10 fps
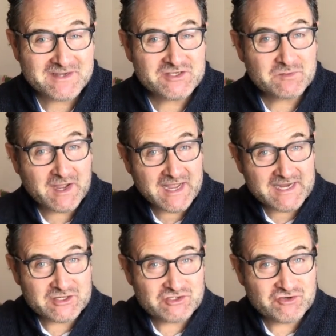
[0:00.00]
Some are high
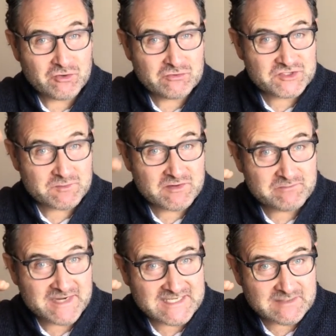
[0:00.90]
control, some are
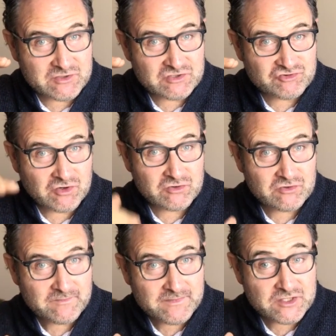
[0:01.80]
medium
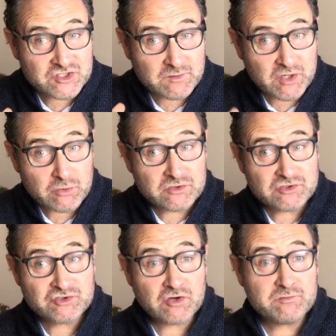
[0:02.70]
control, some are low
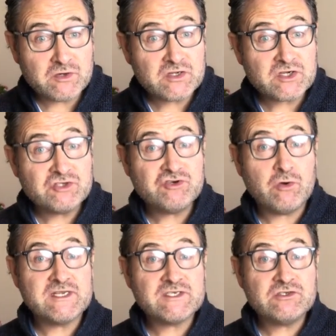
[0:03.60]
control, but
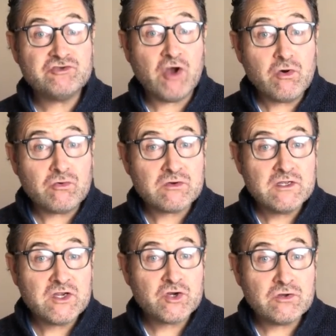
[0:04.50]
control is control.
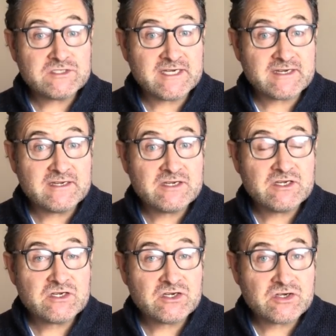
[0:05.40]

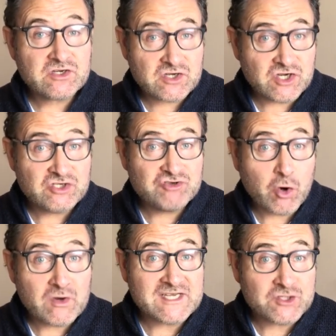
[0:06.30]

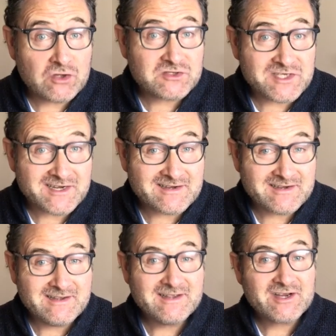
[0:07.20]
Control is cultic.
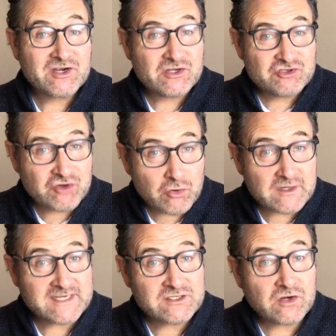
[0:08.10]
Control
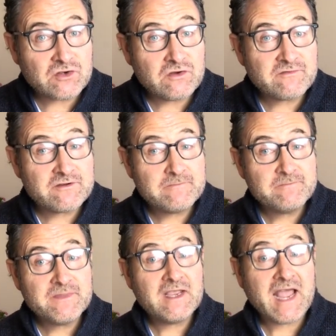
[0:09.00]
is not love.
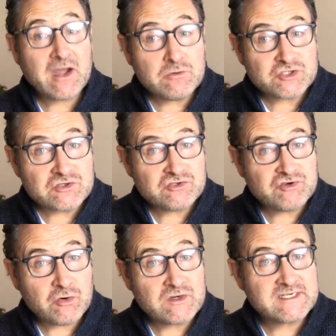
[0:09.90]
How much
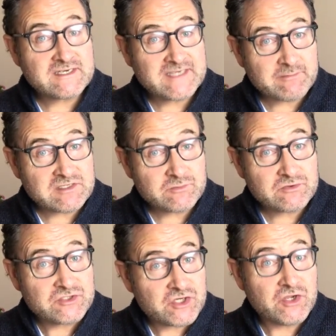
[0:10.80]
control is acceptable
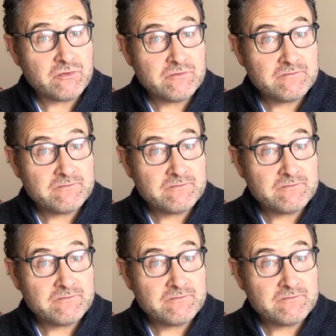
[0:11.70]
to you?